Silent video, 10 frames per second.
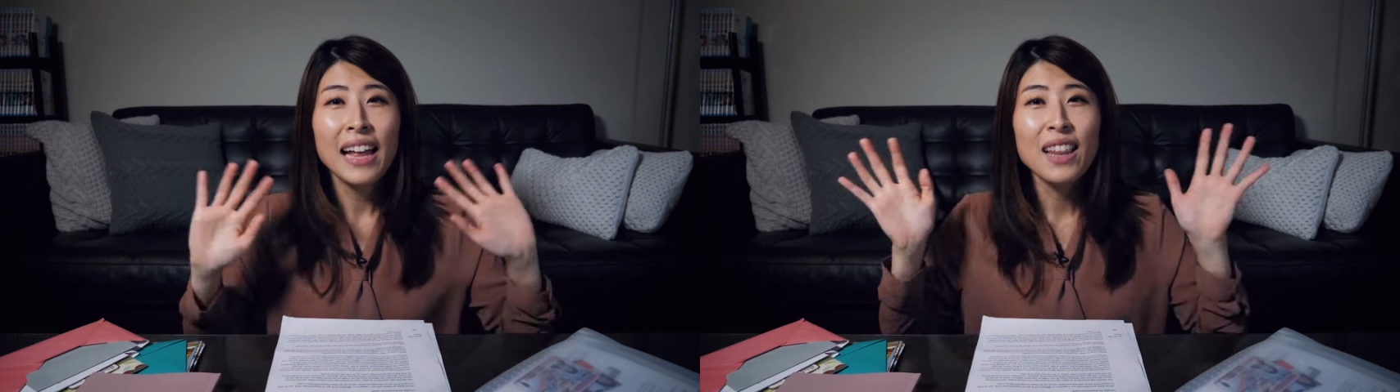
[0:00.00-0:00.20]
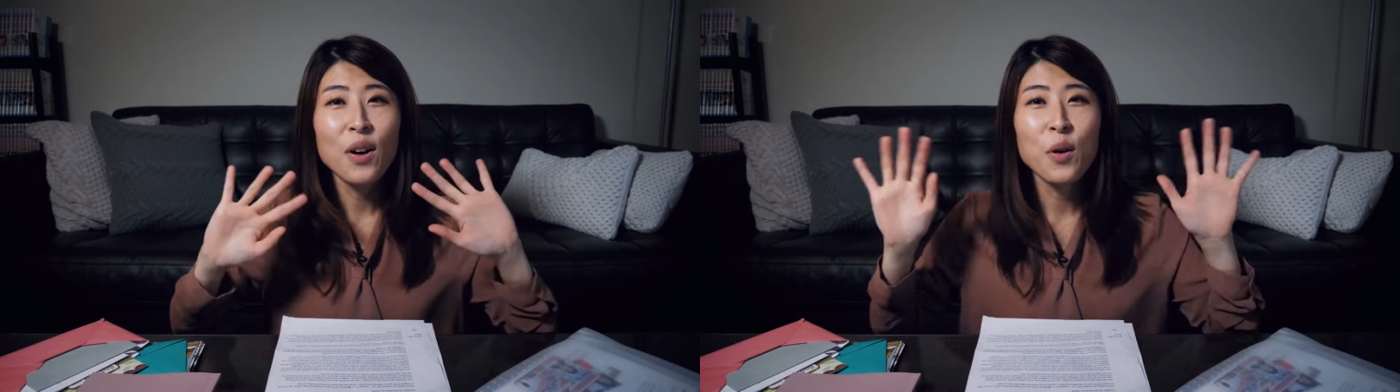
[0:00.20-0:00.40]

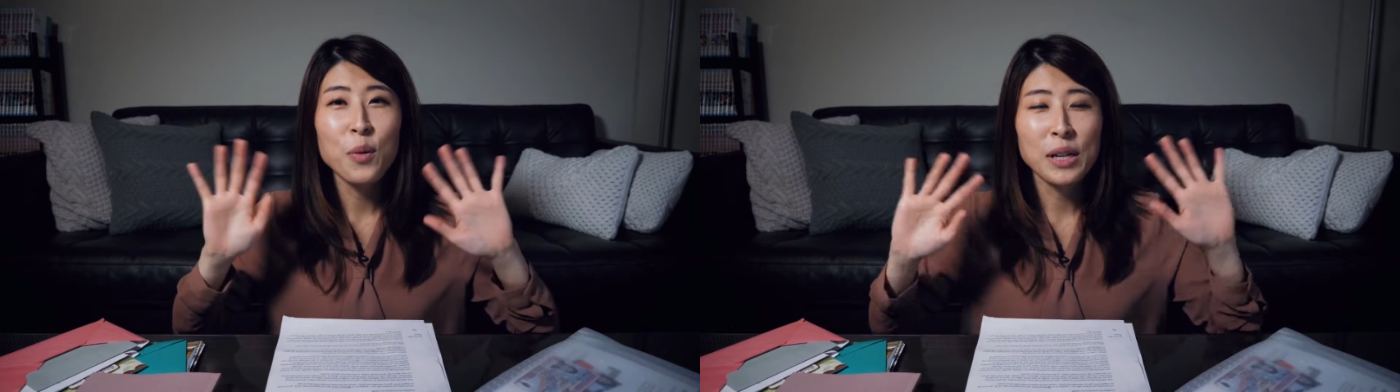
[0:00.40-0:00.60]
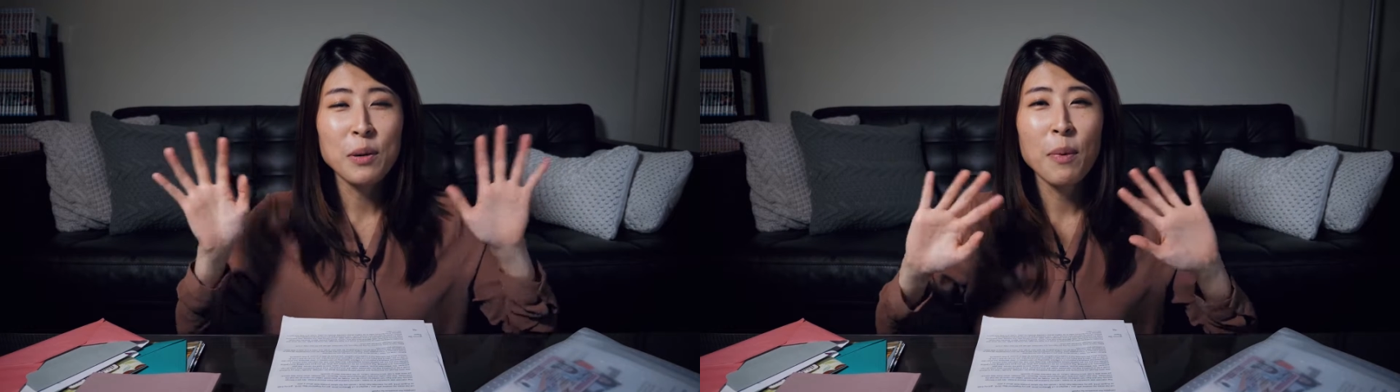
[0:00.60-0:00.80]
Hello,
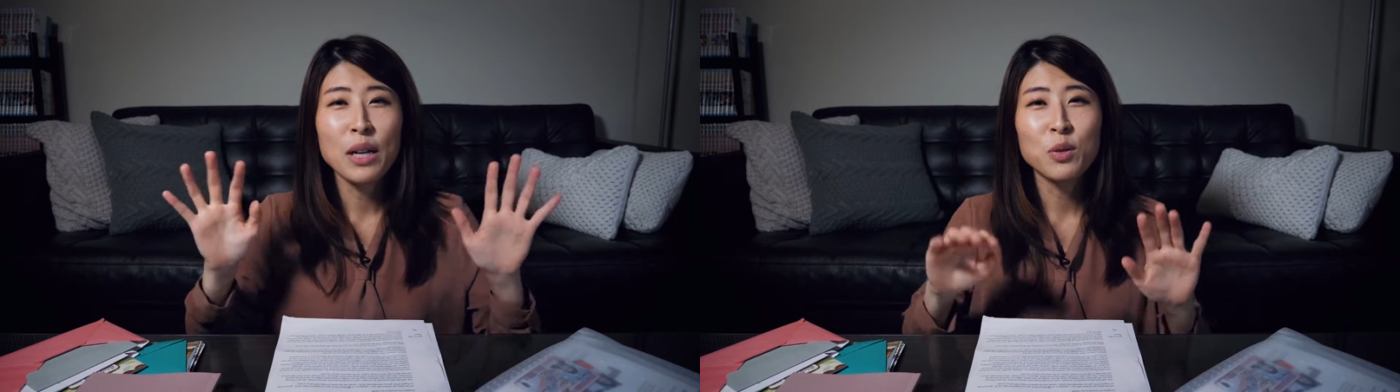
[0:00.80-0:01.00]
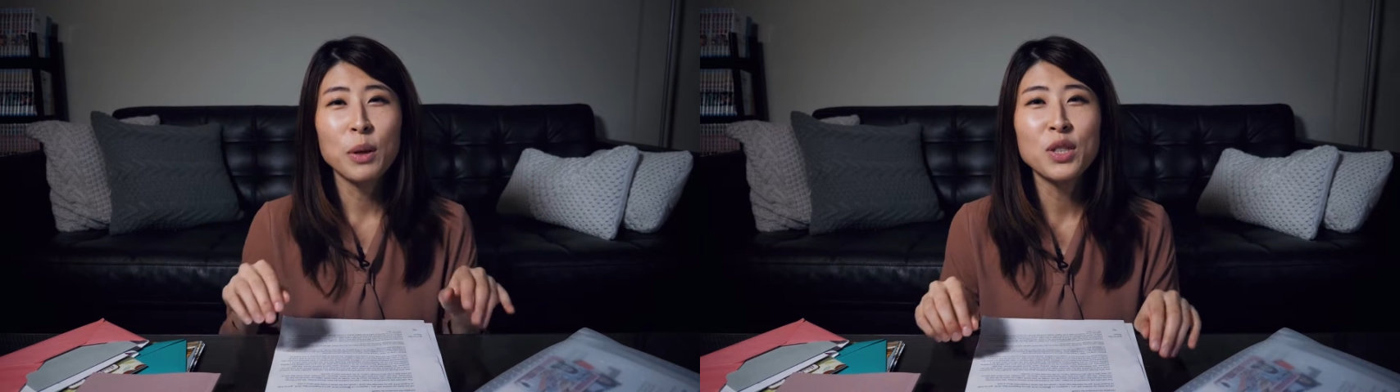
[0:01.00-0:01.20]
welcome
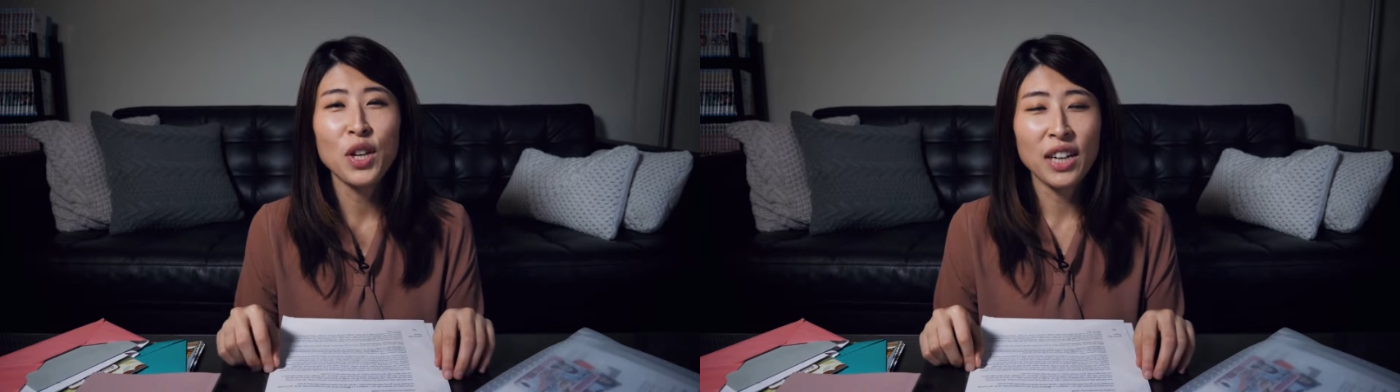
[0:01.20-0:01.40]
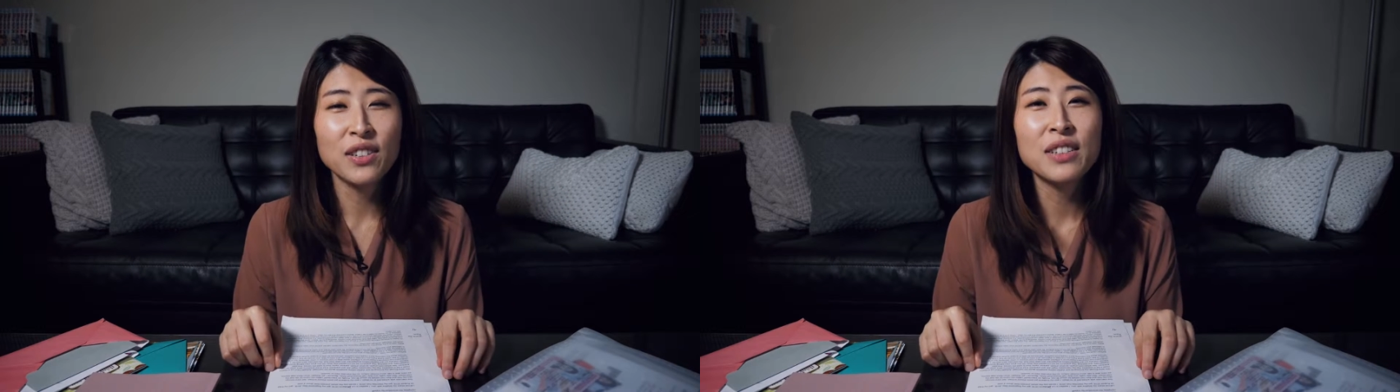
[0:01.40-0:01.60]
back to my
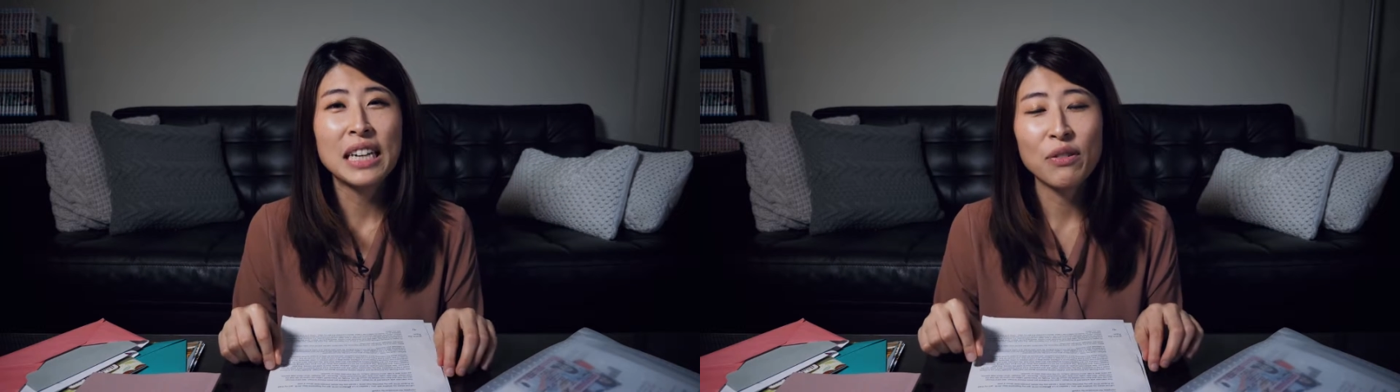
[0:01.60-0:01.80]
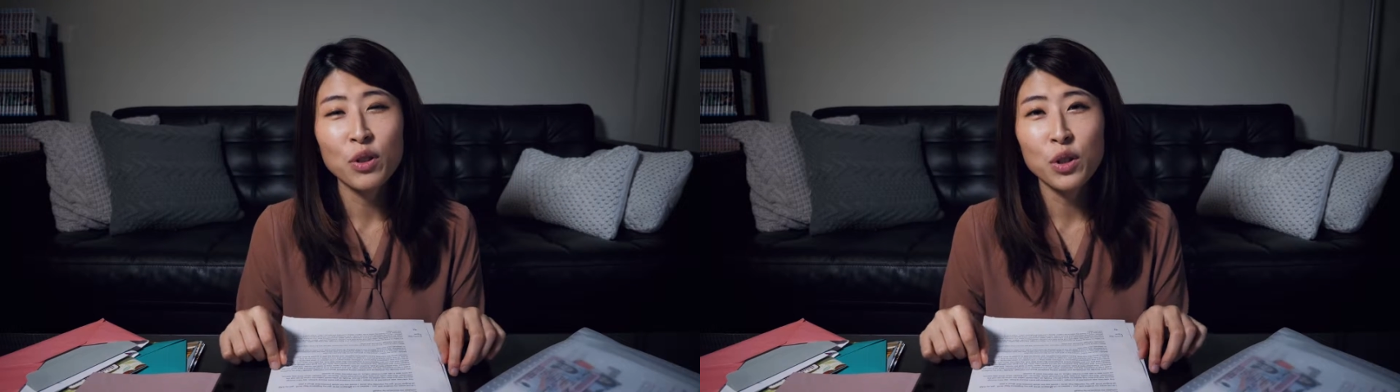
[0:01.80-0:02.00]
channel.
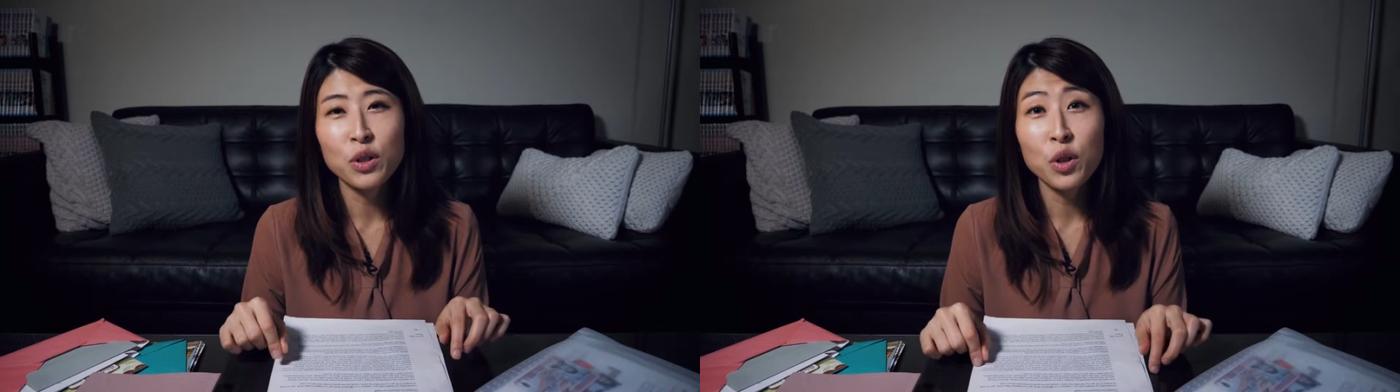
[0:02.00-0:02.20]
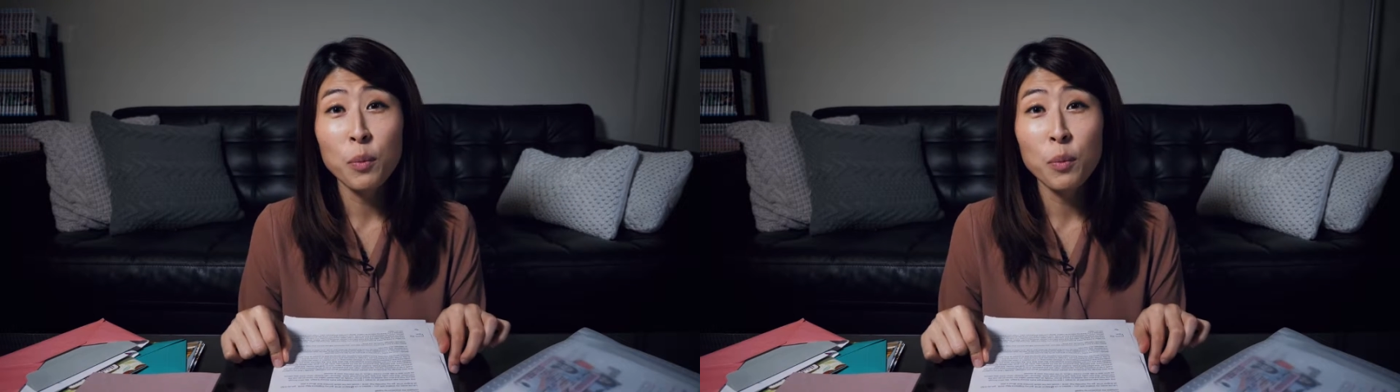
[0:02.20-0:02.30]
If you're new